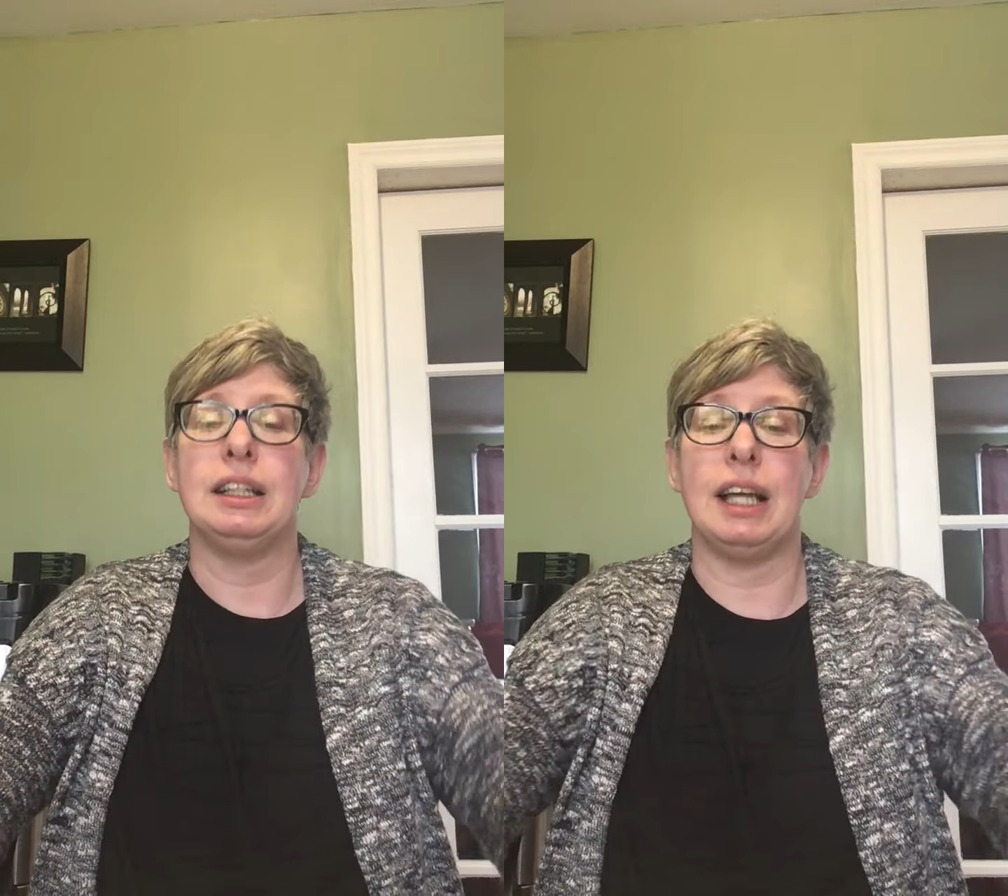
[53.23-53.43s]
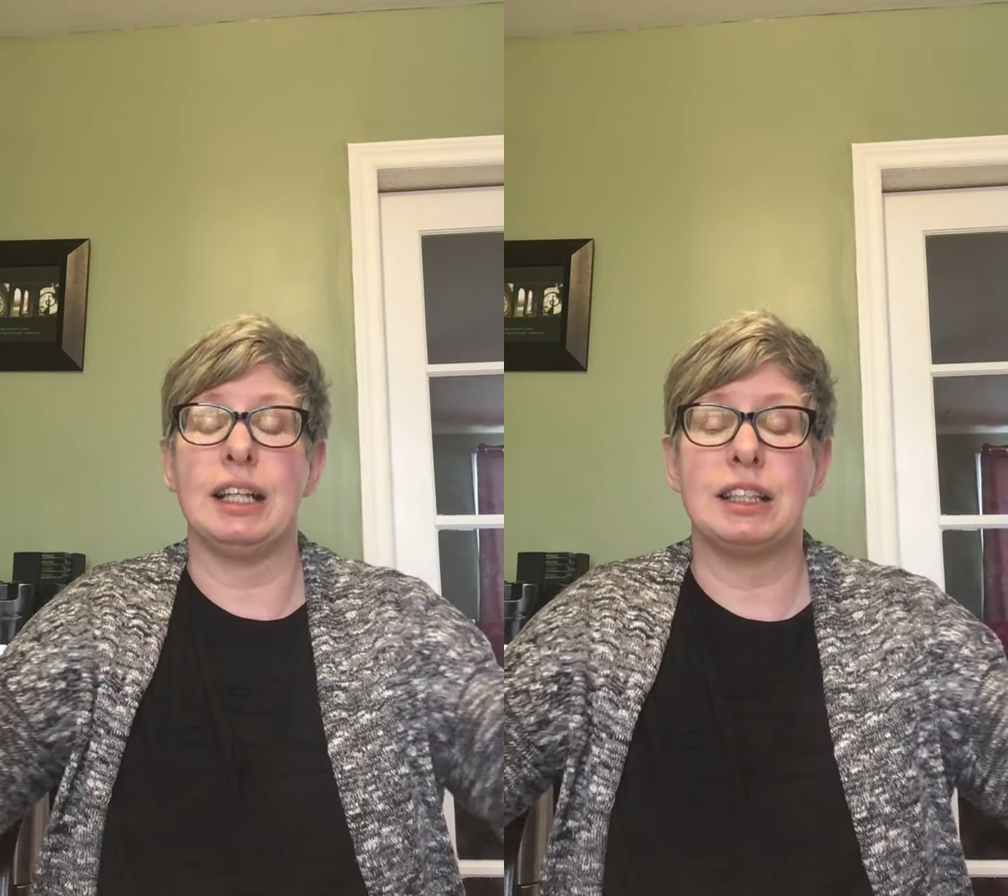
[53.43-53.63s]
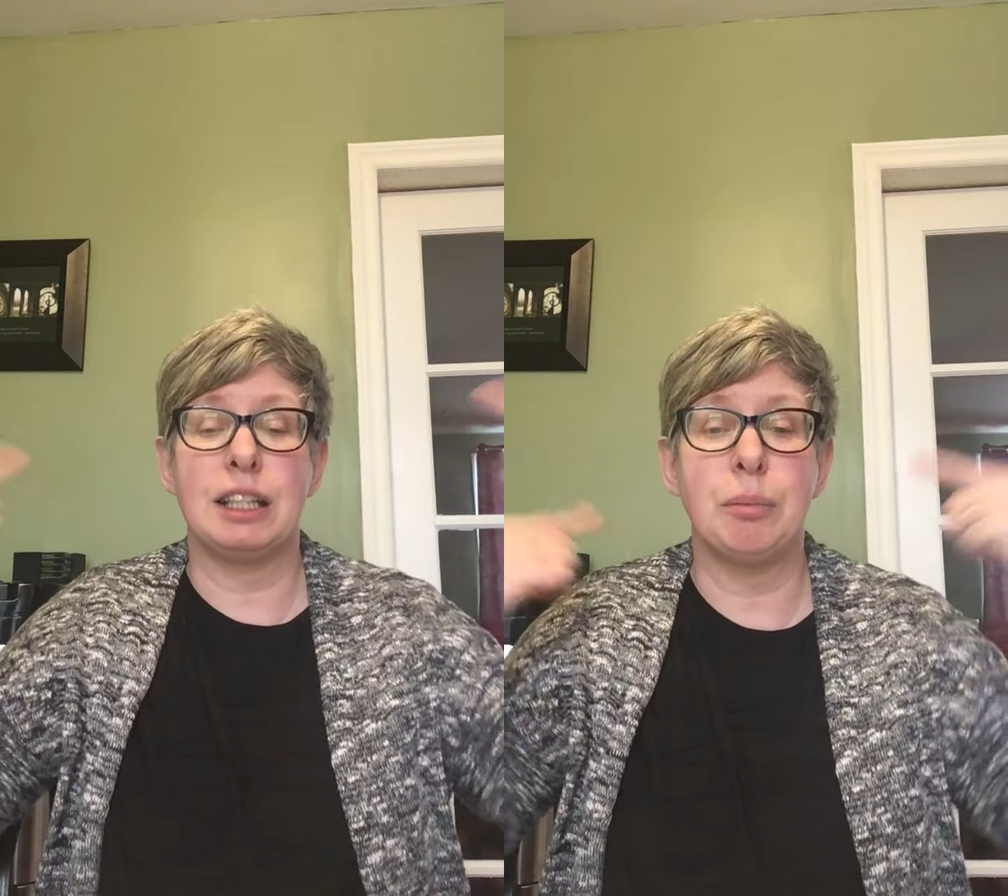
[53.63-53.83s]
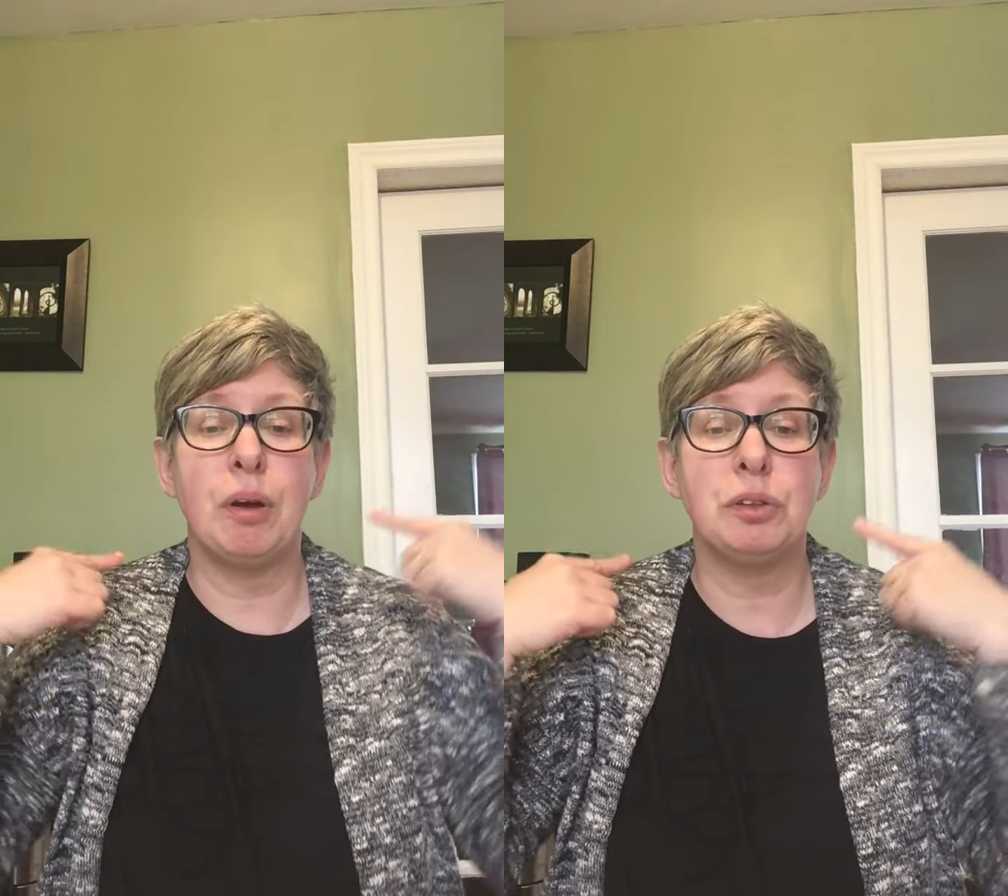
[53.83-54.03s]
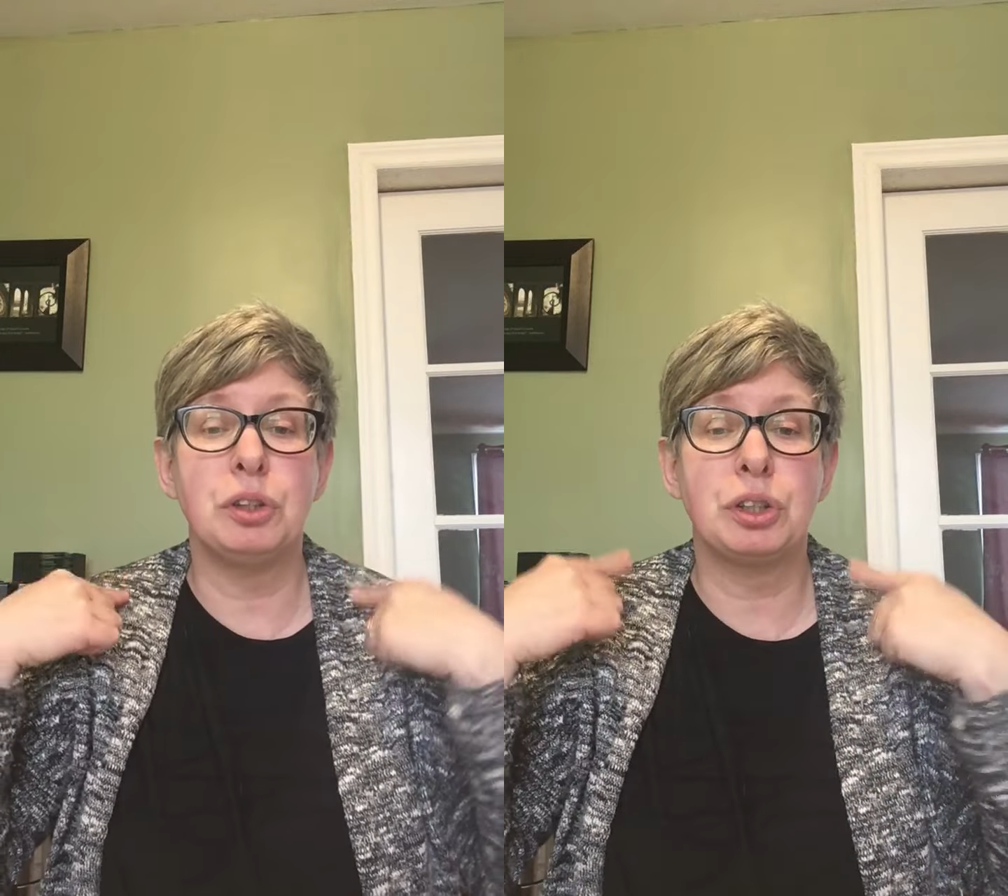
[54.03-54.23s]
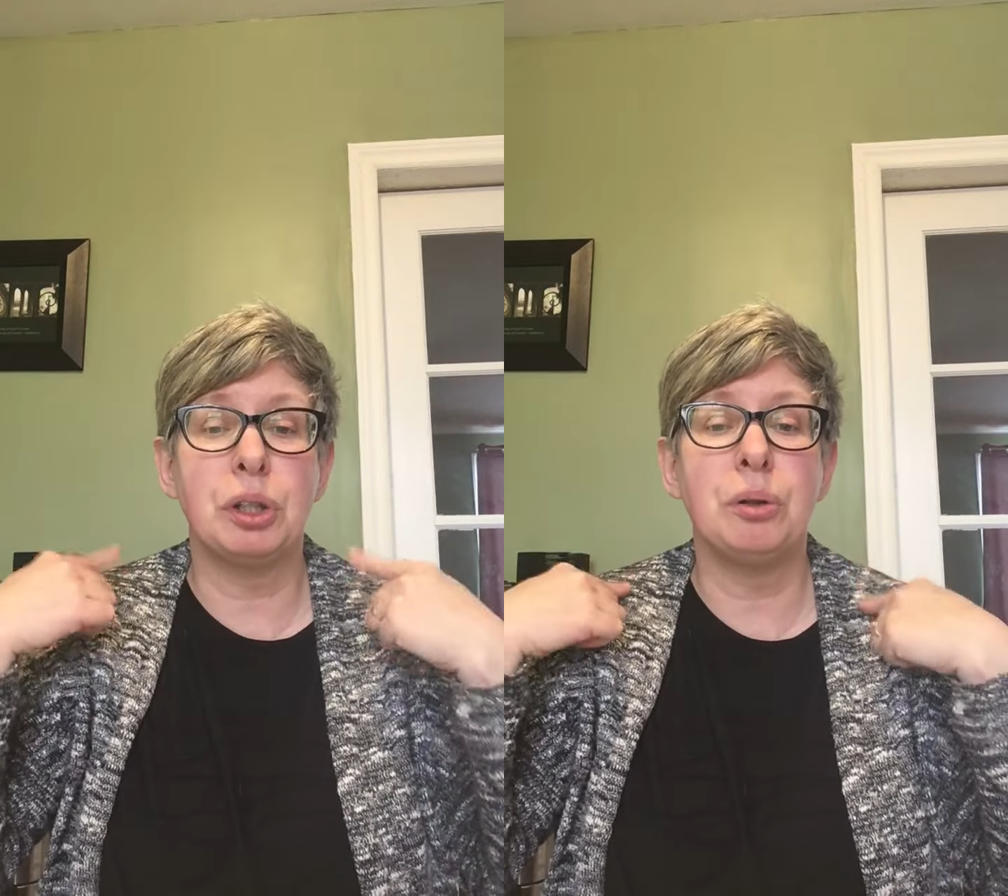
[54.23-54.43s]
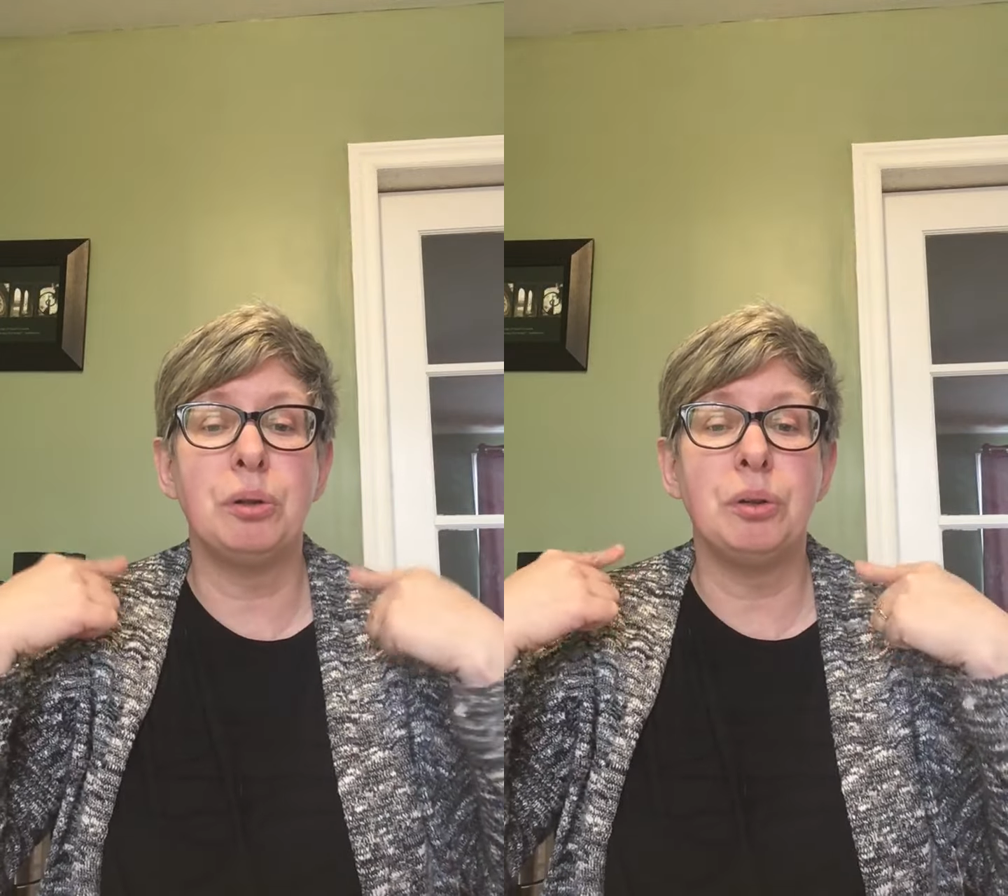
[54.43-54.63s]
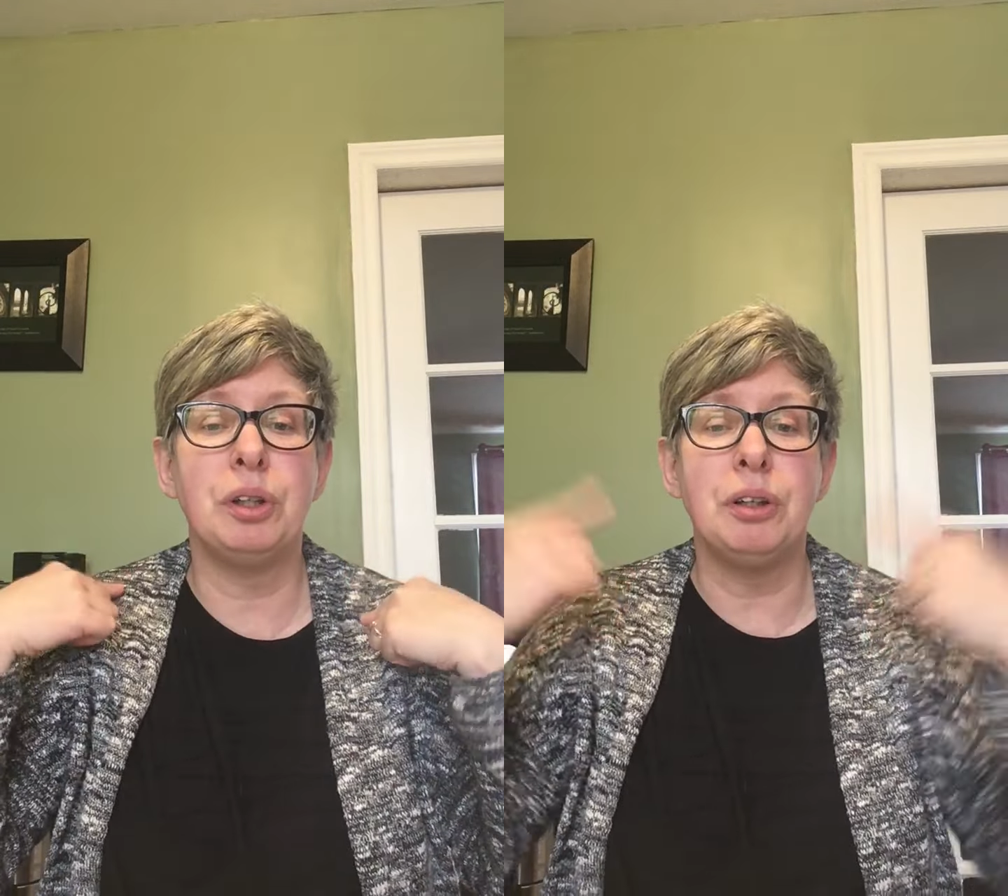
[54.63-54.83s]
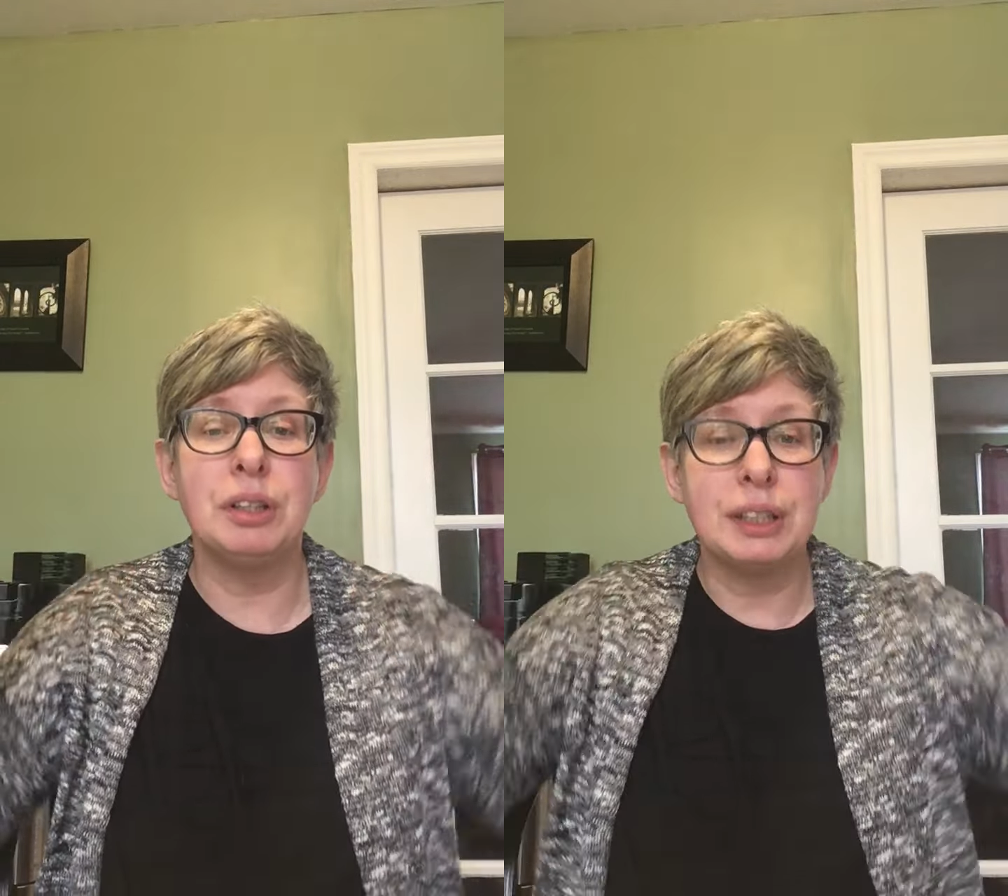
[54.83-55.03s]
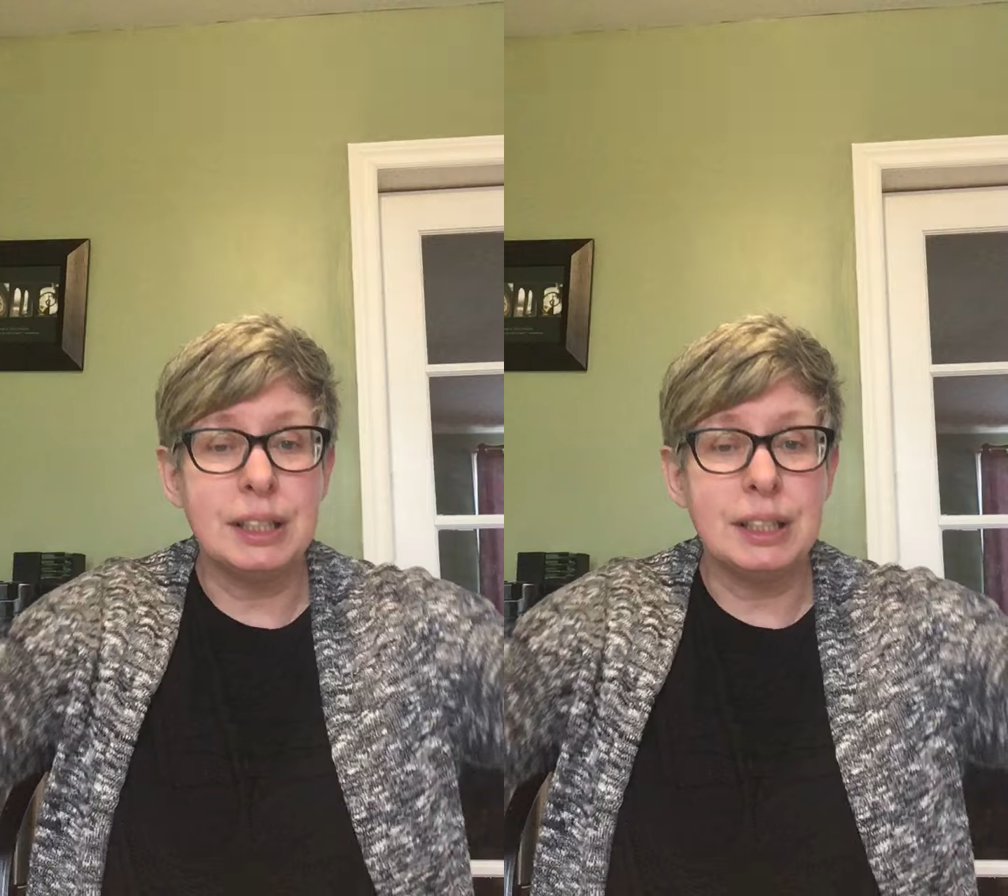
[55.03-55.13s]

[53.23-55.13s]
Dance him on your shoulders